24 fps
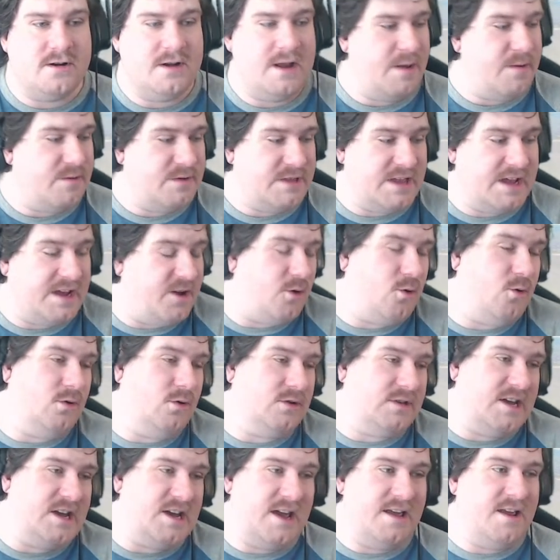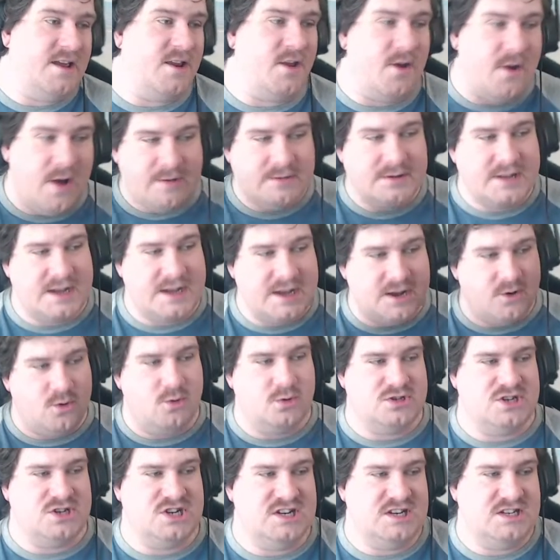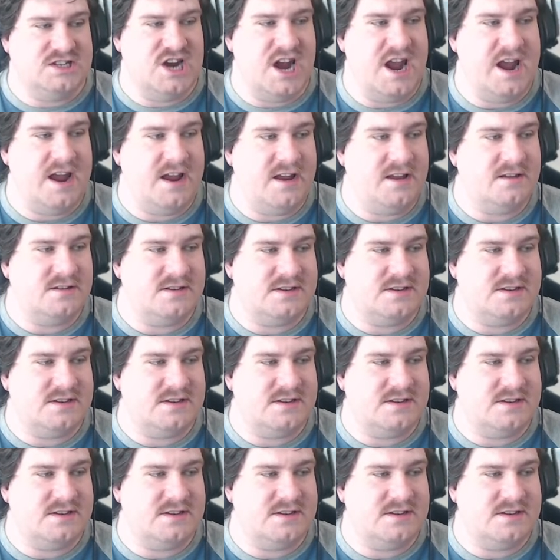And I would like a cool I would like a cool cheat chain.